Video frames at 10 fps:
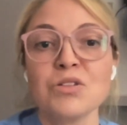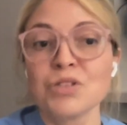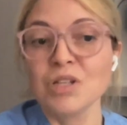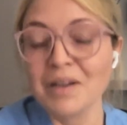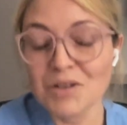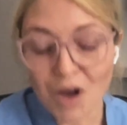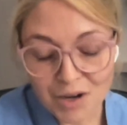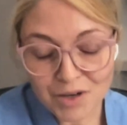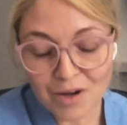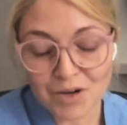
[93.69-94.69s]
She had
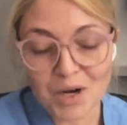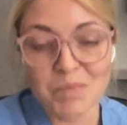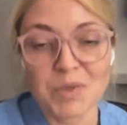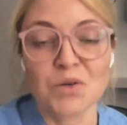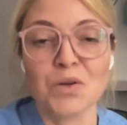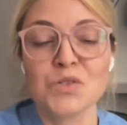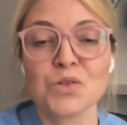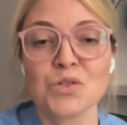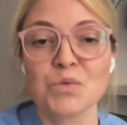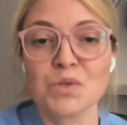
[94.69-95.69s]
not gotten her epidural,
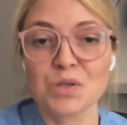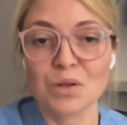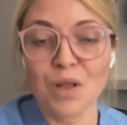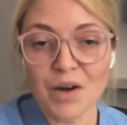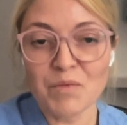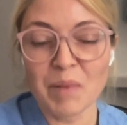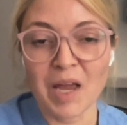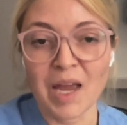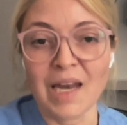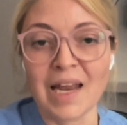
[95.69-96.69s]
so she was in a lot of
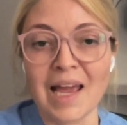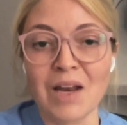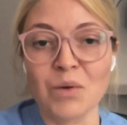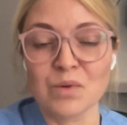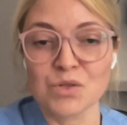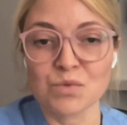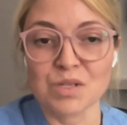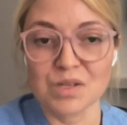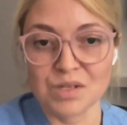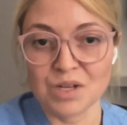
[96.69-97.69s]
pain and was
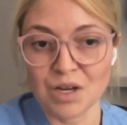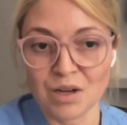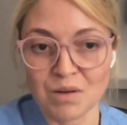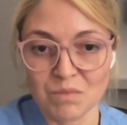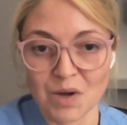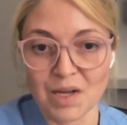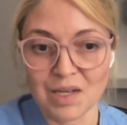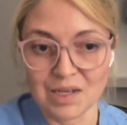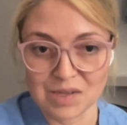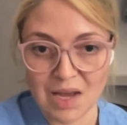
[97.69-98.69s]
resisting my
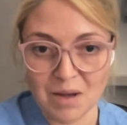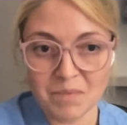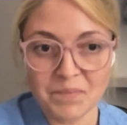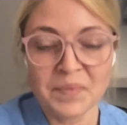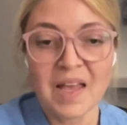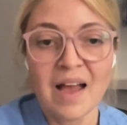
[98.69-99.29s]
exam.